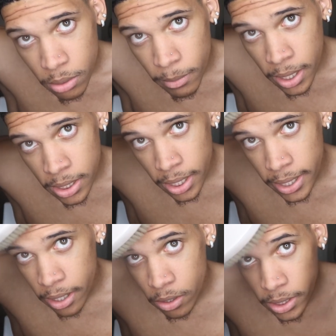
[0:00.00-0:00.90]
mine will lay
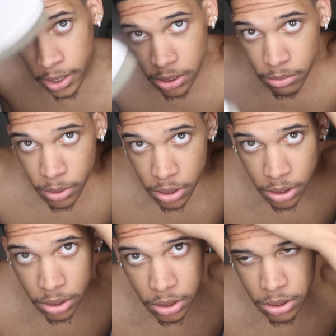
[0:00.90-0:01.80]
down easy
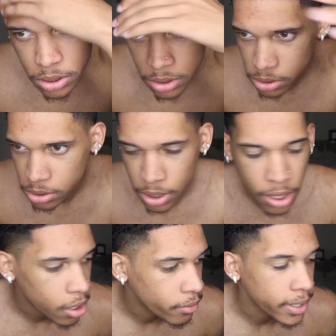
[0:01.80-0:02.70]
because
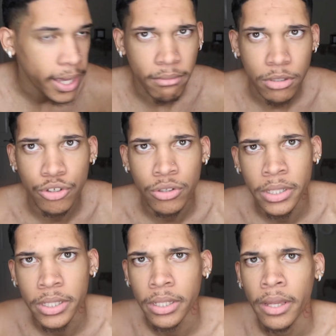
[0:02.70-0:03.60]
I already have it
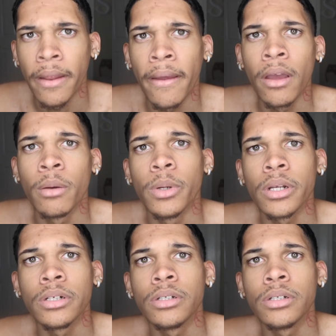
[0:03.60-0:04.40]
trained. But